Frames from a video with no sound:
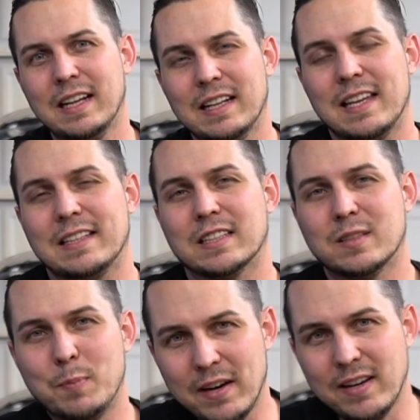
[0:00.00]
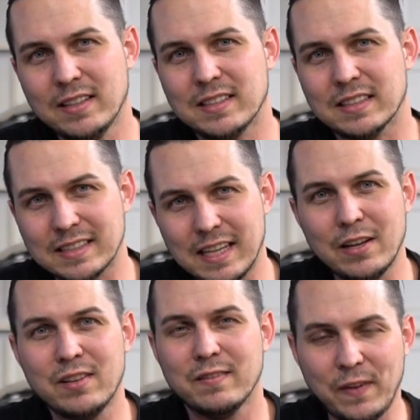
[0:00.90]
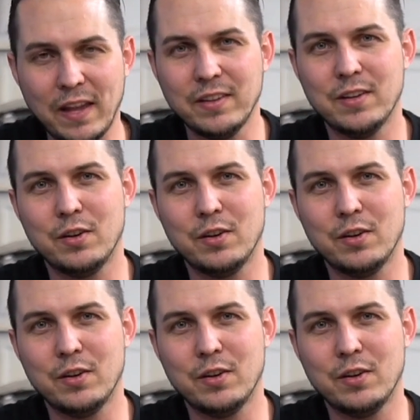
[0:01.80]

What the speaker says: and it takes experience and skill and failure